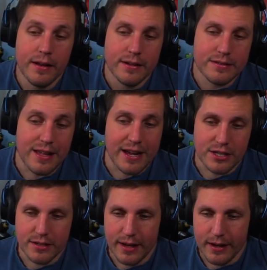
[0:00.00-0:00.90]

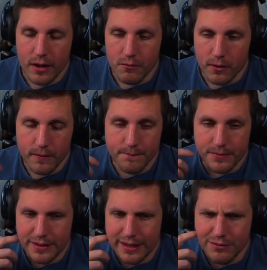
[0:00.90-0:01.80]
slashing takeover
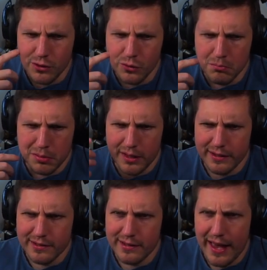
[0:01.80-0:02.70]
gives you
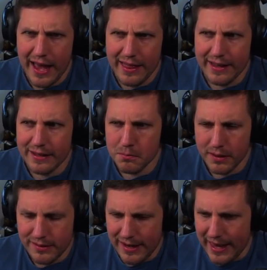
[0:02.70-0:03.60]
I think it's
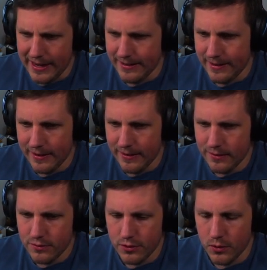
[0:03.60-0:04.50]
+8
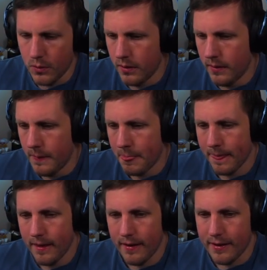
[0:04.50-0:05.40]
to
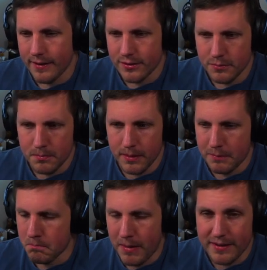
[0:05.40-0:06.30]

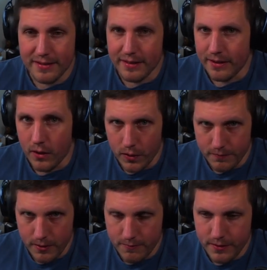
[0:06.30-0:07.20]
basically all
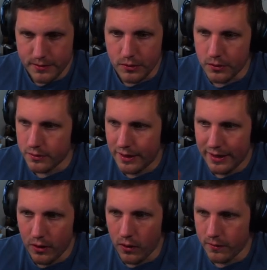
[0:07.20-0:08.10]
of your physicals
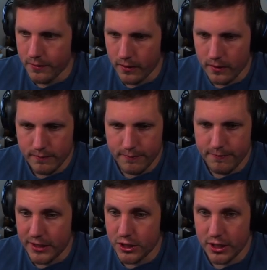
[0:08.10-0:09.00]
and all of your
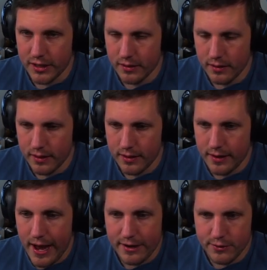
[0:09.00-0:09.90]
finishing
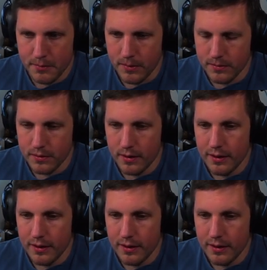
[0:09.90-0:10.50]
attributes.